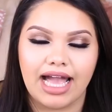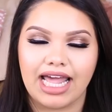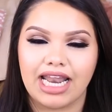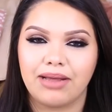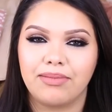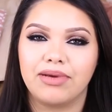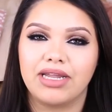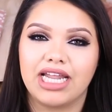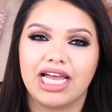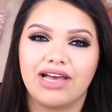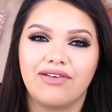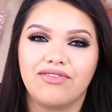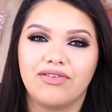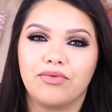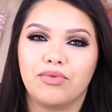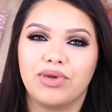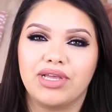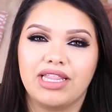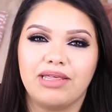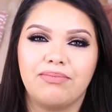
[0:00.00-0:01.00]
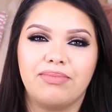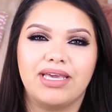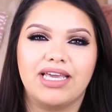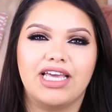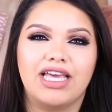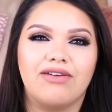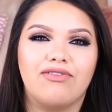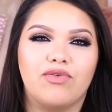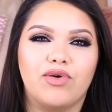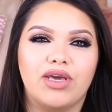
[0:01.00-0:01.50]
and i'm gonna have a really big
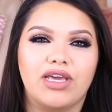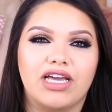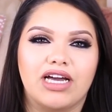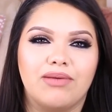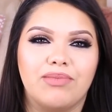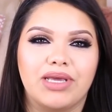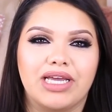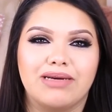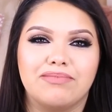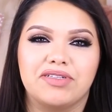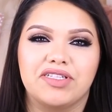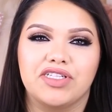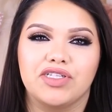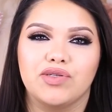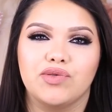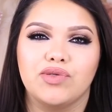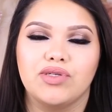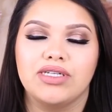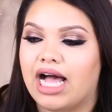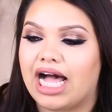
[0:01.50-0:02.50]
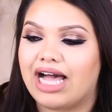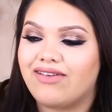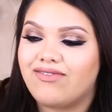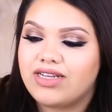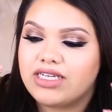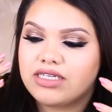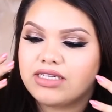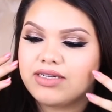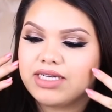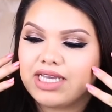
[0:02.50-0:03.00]
giveaway coming up soon i
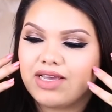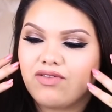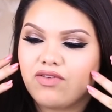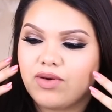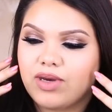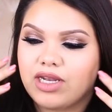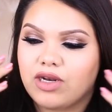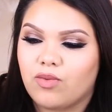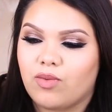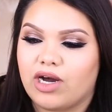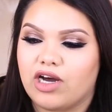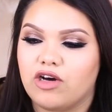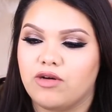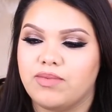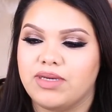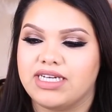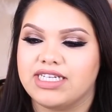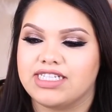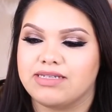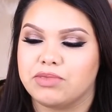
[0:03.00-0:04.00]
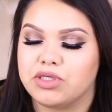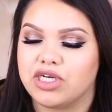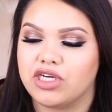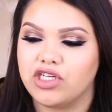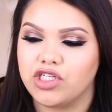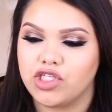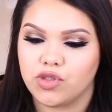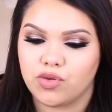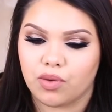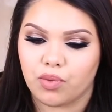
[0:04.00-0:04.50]
haven't done a giveaway in a while because i'm
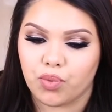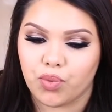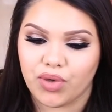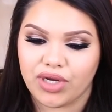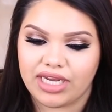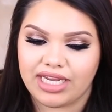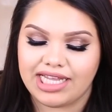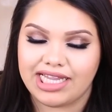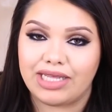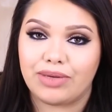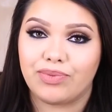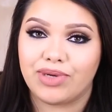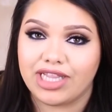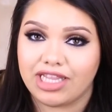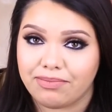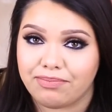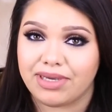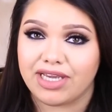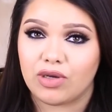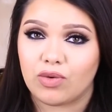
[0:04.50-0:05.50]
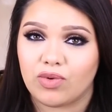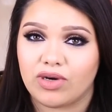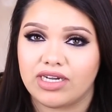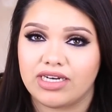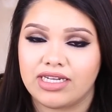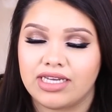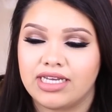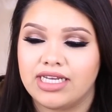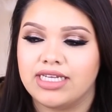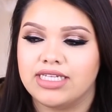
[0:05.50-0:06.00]
trying to do a really really big
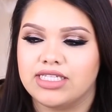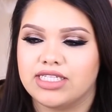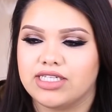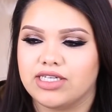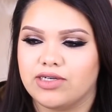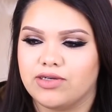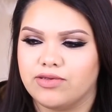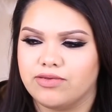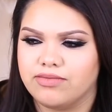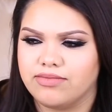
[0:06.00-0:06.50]
one so